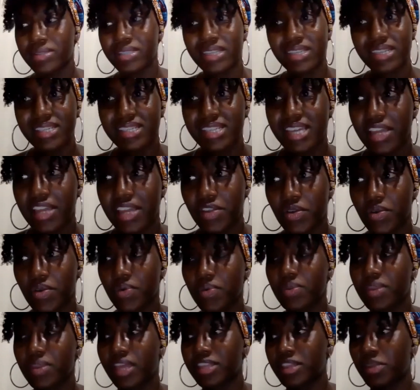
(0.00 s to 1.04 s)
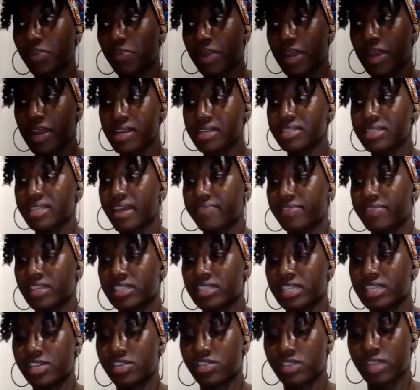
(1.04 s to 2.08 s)
to say, you, like, the parents have to
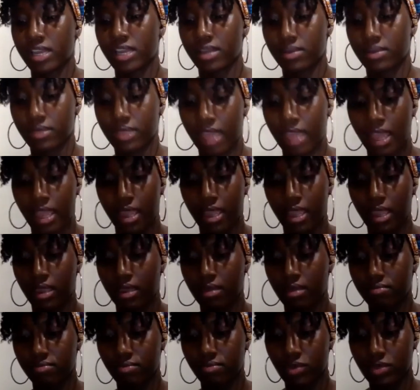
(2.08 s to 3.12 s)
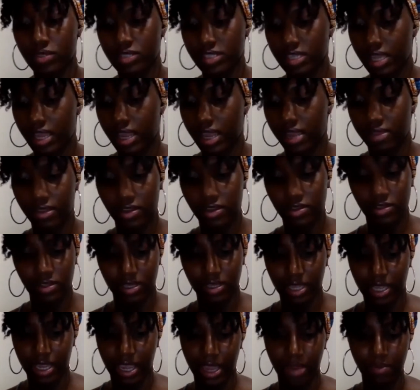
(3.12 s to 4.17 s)
teach, like, once again, they're
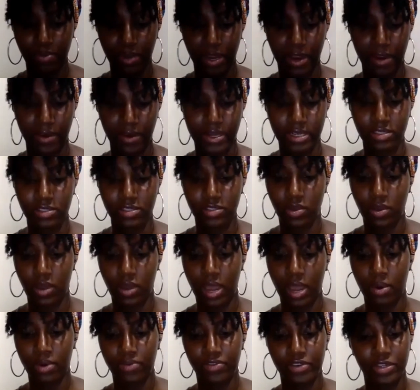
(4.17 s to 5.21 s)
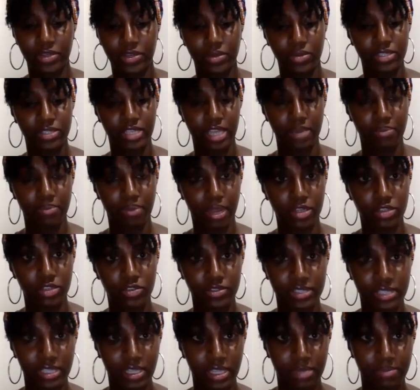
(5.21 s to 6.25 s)
looking at parents. So however you set
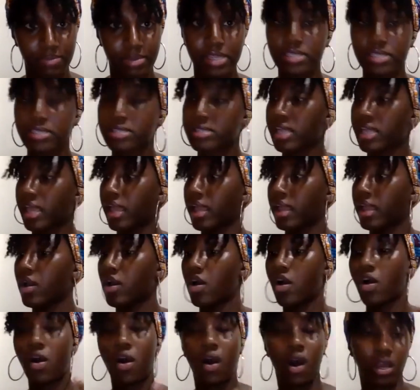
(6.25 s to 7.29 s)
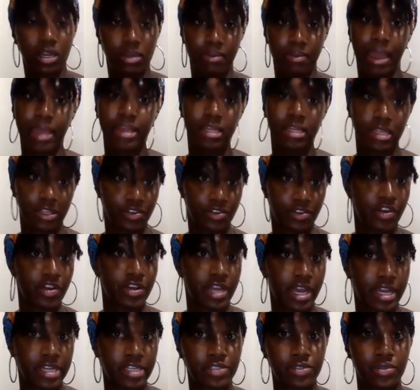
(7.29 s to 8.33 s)
boundaries and limits, they automatically learn
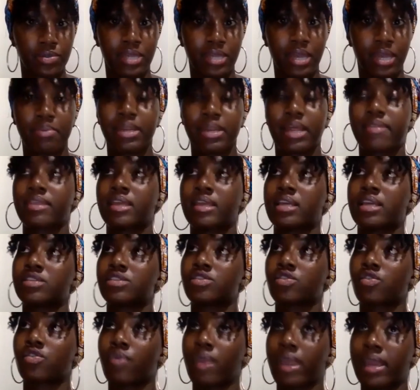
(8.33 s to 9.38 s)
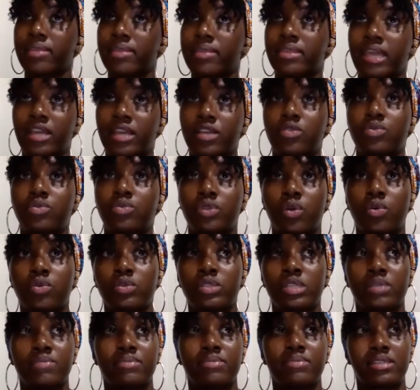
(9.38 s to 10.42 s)
how to do that. But I think it's great that you told
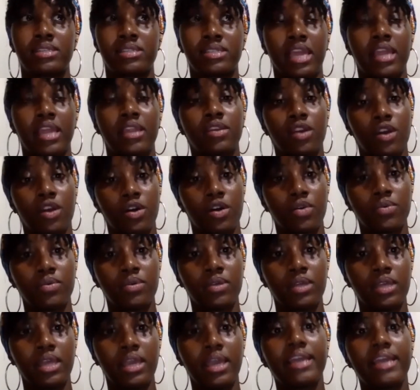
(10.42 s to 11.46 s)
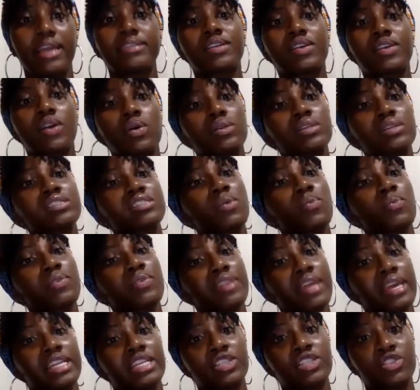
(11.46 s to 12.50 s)
him to say no and to go to someone
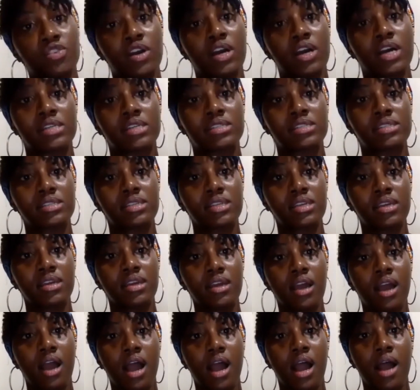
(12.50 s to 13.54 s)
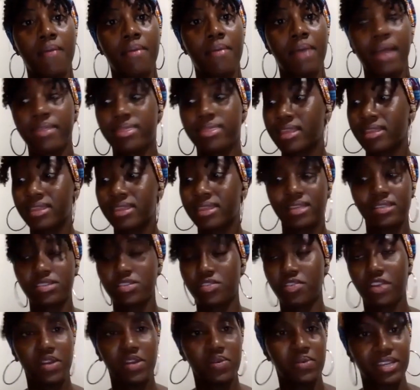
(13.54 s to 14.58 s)
that he trusts. I think that's a
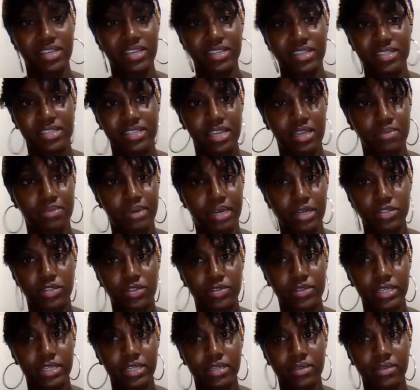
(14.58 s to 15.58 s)
great way to set a boundary.